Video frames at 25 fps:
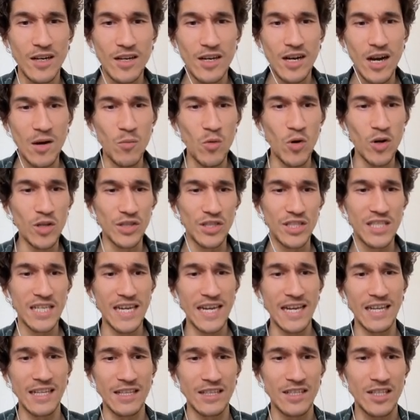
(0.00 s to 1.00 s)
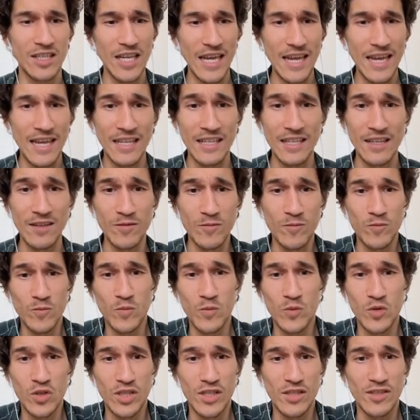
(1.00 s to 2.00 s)
Come on, 10,
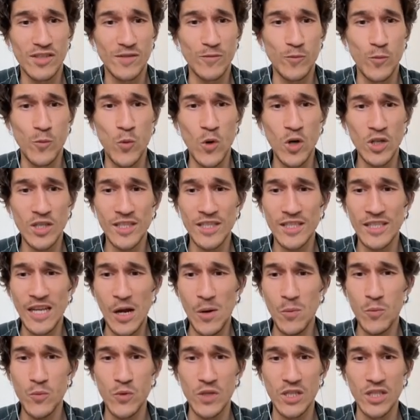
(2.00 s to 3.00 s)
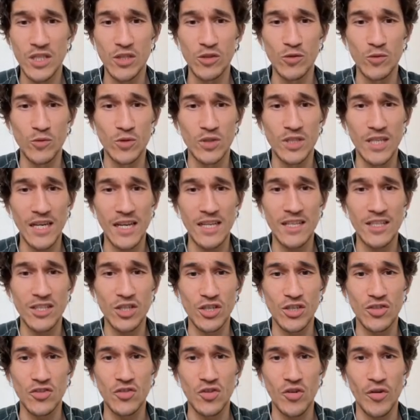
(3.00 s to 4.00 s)
10, what's up with you? 10
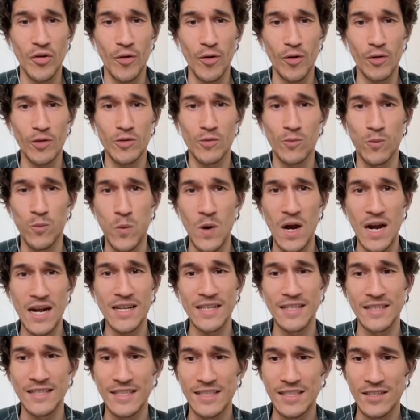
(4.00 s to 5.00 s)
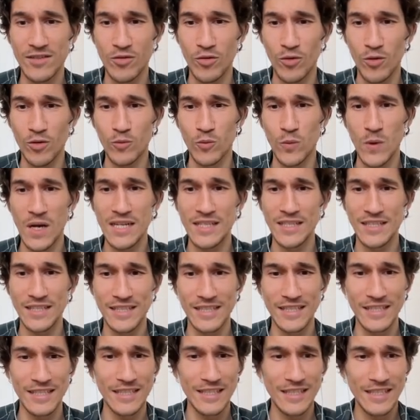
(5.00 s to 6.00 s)
just rolled once, roll
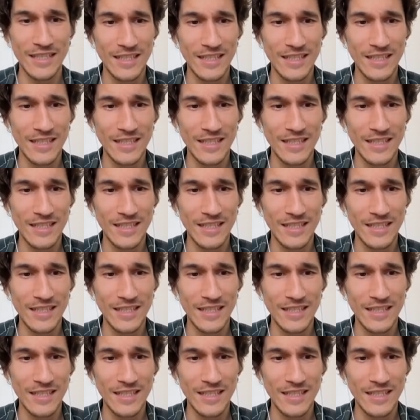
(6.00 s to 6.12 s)
once.